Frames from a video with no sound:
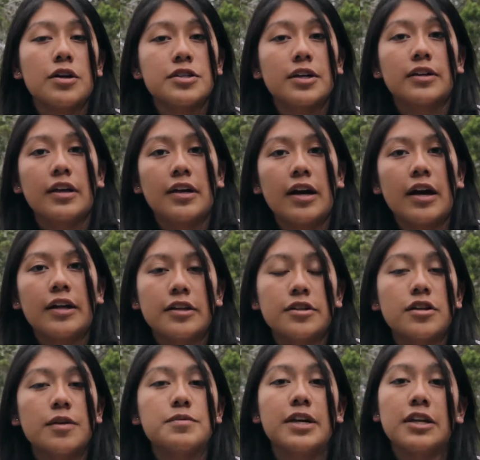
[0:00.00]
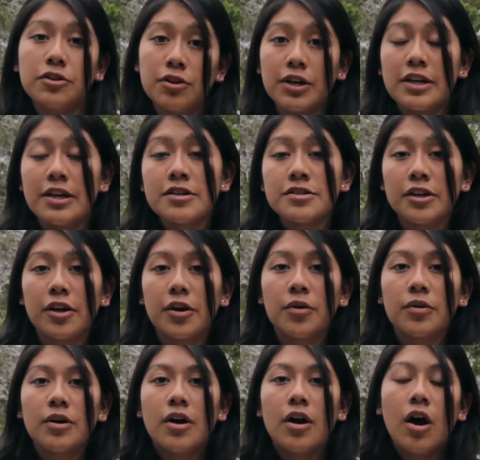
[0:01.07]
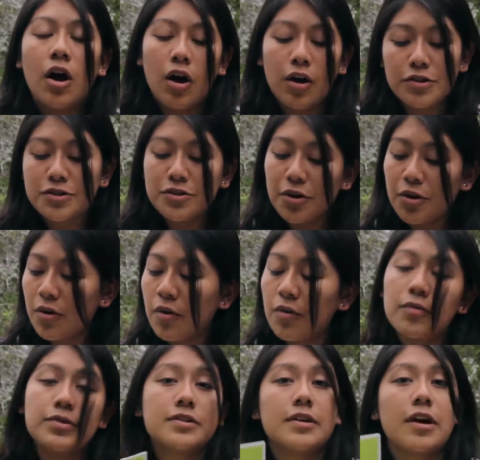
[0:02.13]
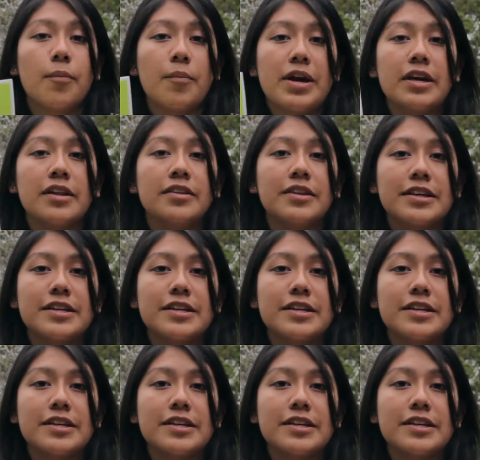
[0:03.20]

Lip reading: project at the dump site 30 years ago also made